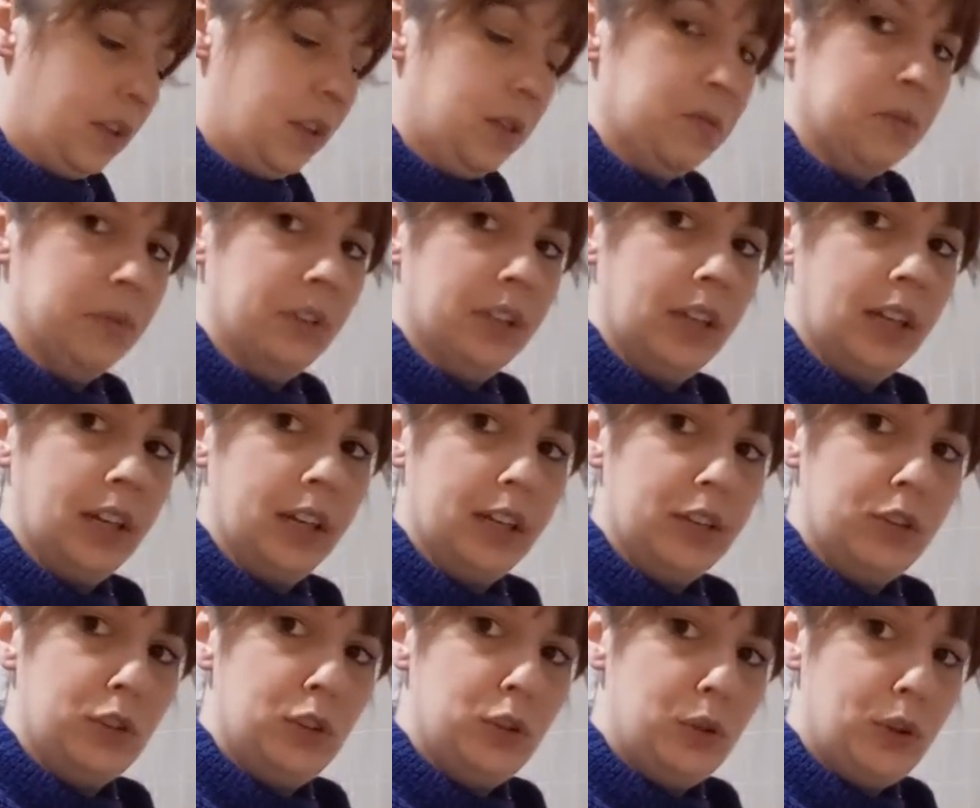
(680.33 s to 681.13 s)
I'm gonna
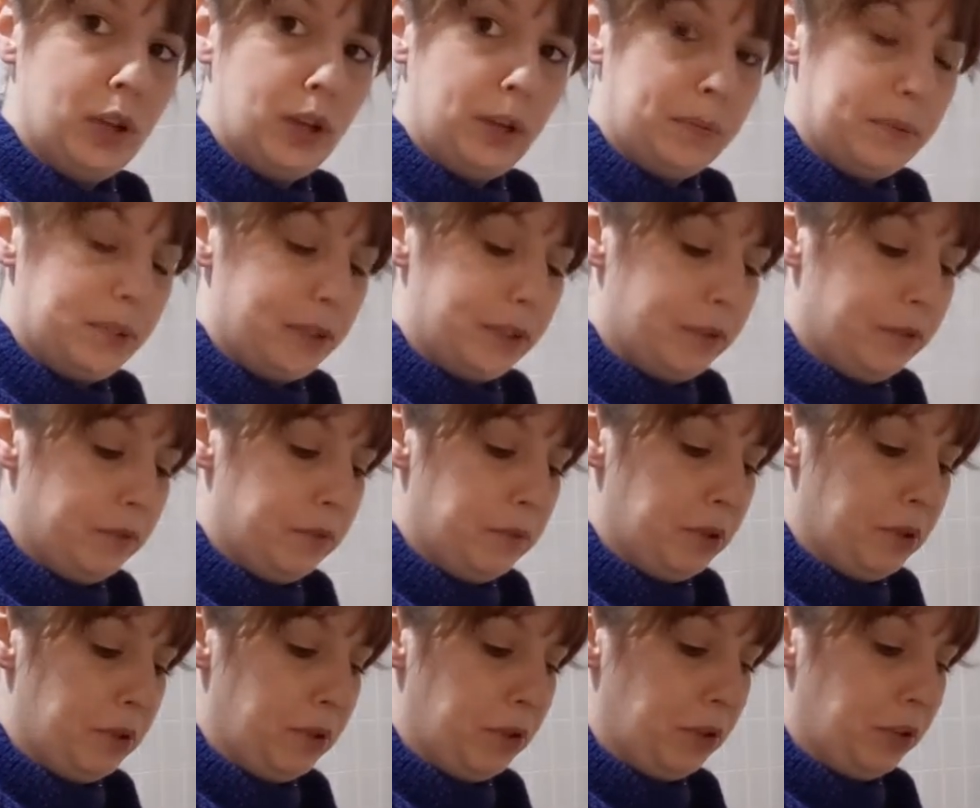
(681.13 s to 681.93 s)
get 2 cups of
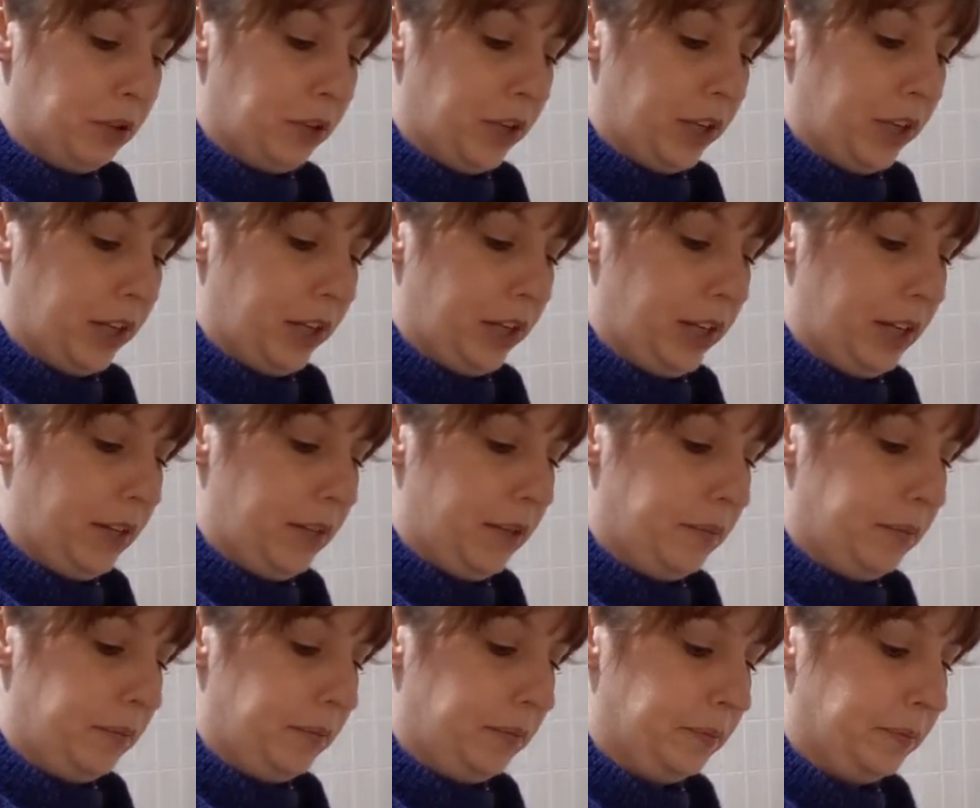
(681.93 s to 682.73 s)
milk
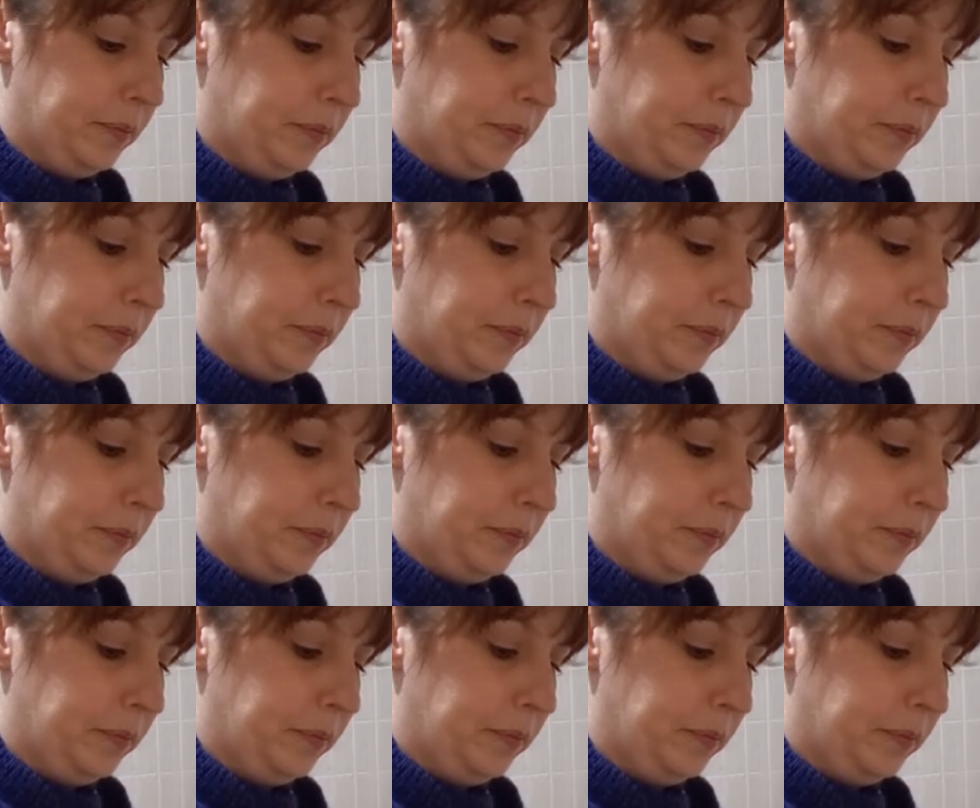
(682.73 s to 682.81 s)
ready.